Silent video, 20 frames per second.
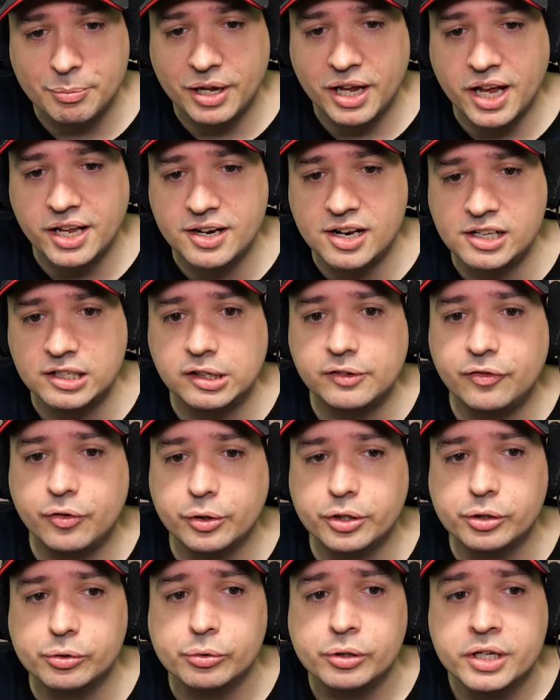ahead a little for
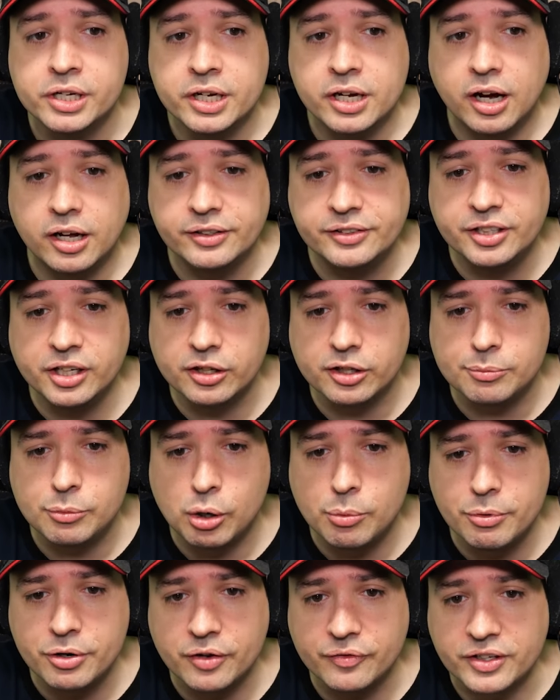you until the moment of